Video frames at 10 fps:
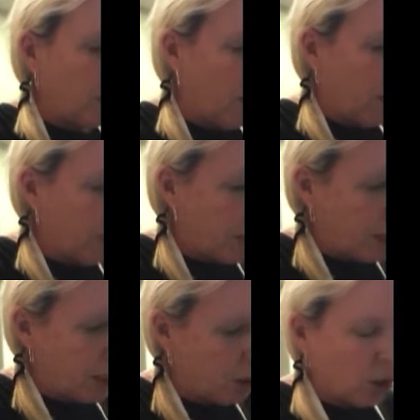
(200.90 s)
the bottom of the
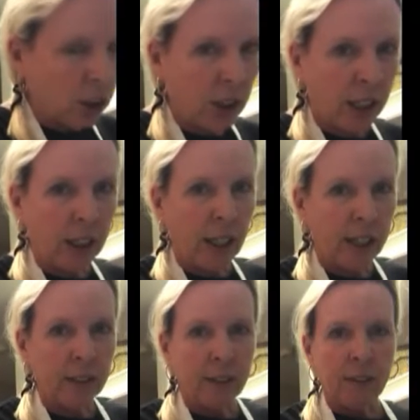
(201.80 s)
dish, just like that.
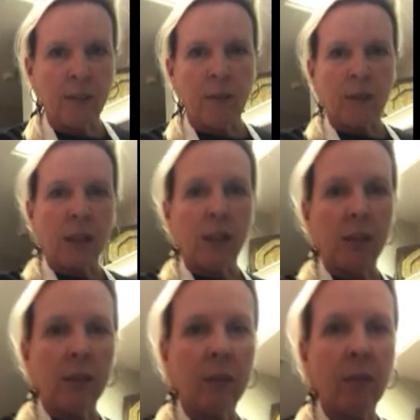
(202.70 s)
Here,